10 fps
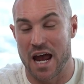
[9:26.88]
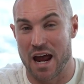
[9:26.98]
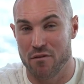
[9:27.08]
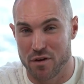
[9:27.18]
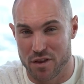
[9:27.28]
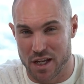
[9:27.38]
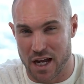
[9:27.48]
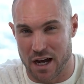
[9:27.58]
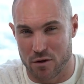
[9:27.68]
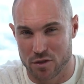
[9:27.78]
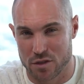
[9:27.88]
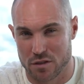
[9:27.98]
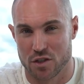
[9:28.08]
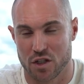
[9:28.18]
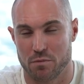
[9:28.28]
everything else
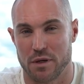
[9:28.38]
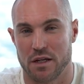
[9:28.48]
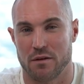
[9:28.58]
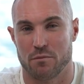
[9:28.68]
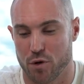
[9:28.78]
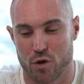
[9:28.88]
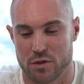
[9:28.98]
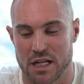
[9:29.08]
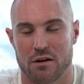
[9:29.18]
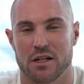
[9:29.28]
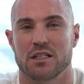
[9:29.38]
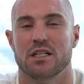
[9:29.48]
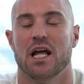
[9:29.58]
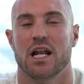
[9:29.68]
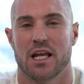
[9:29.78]
should be boiled down into
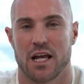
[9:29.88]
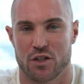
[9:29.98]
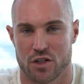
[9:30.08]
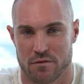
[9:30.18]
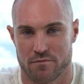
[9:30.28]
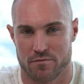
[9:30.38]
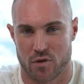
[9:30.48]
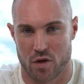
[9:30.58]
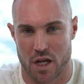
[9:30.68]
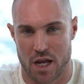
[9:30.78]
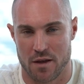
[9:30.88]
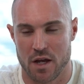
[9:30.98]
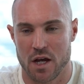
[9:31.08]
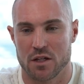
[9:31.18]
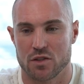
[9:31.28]
delegation, okay?
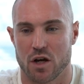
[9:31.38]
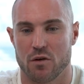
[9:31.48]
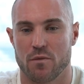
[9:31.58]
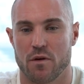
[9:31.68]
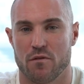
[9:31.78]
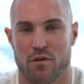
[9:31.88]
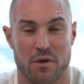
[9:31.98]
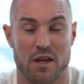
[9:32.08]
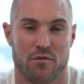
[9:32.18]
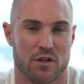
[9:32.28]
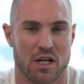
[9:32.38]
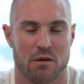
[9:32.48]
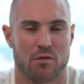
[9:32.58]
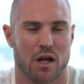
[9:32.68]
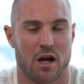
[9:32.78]
So for me, for
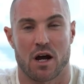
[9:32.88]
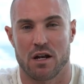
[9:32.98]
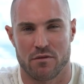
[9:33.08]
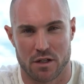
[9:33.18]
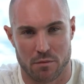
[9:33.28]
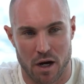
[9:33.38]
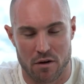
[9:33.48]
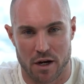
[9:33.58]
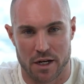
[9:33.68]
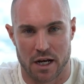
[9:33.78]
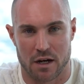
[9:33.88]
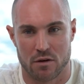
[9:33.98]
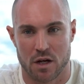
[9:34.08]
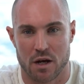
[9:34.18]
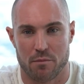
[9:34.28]
example, I live in Dubai right now.
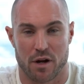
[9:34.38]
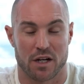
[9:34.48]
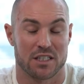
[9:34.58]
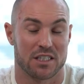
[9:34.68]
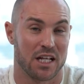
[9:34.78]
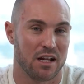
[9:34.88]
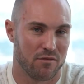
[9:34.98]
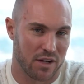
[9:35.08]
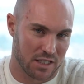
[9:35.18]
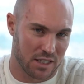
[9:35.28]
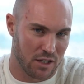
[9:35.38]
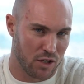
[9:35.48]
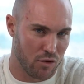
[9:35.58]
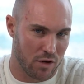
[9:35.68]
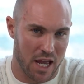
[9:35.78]
but I still invest in
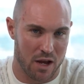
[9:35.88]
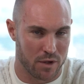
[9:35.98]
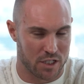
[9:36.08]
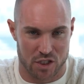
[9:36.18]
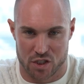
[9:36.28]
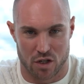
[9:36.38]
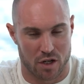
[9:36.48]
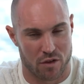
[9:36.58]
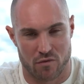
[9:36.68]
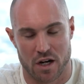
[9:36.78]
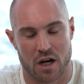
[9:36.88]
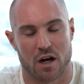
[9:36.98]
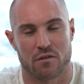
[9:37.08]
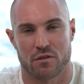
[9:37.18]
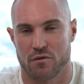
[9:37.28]
the UK, which is circa
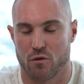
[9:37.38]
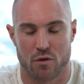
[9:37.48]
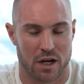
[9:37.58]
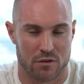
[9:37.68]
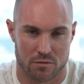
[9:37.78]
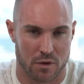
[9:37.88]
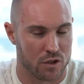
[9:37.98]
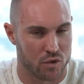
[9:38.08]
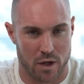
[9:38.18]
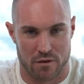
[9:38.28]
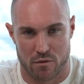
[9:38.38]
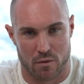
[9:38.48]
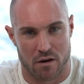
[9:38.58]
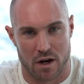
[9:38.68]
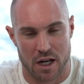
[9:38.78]
3,500 to 4,000 miles away from
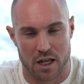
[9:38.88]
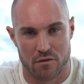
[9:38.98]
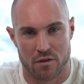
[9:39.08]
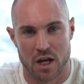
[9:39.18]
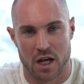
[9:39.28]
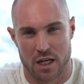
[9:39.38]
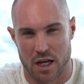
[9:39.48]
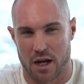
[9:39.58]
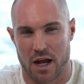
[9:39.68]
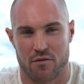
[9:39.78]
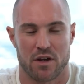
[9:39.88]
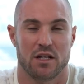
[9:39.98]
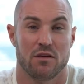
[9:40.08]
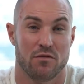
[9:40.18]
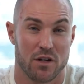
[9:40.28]
where I live. Yet I have
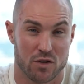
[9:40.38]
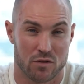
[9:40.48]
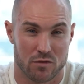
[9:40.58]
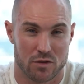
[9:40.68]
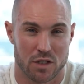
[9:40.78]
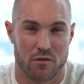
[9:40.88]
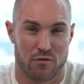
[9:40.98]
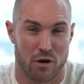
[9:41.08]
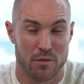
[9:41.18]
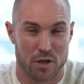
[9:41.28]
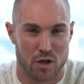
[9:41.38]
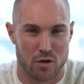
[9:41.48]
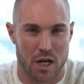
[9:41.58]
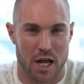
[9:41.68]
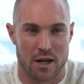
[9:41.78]
individuals from the
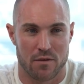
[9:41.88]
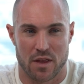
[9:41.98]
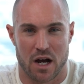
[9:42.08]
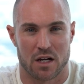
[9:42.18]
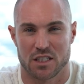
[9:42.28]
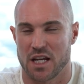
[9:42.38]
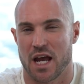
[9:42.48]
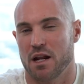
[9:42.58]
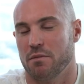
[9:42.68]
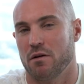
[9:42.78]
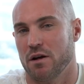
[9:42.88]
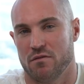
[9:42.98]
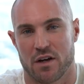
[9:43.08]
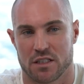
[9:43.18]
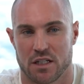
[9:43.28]
UK that are scared about
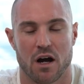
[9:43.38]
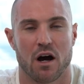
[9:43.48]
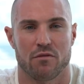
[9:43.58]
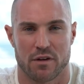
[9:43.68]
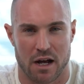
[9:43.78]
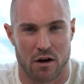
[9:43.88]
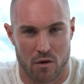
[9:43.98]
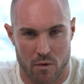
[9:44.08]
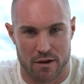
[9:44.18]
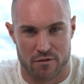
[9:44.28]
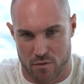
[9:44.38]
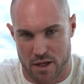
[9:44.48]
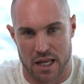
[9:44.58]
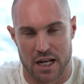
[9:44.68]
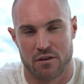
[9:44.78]
investing half an hour away from
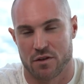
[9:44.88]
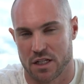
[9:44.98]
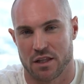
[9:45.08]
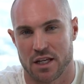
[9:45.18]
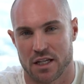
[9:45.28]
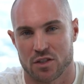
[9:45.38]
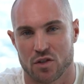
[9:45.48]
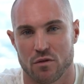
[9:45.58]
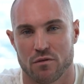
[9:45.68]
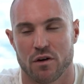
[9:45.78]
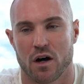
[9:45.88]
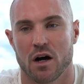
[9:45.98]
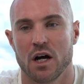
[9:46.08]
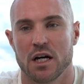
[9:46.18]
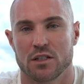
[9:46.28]
where they live because they think it's too
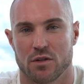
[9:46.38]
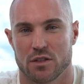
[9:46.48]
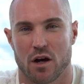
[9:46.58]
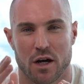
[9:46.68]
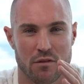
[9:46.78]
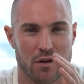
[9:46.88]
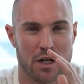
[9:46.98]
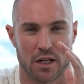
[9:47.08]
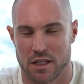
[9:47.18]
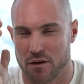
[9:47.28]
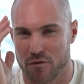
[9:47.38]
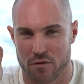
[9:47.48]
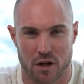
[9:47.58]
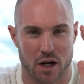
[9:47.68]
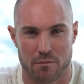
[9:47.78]
far. So there's kind of like a
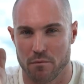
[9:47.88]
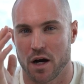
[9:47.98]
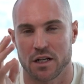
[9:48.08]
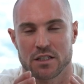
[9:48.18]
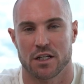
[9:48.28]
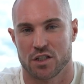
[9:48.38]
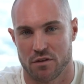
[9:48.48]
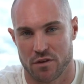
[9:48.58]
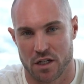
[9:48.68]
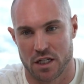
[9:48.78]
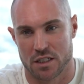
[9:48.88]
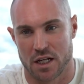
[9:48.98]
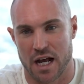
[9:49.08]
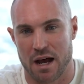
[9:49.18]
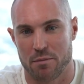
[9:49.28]
different kind of mindset shift that needs
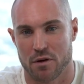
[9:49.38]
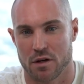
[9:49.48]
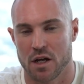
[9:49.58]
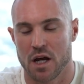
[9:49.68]
to happen,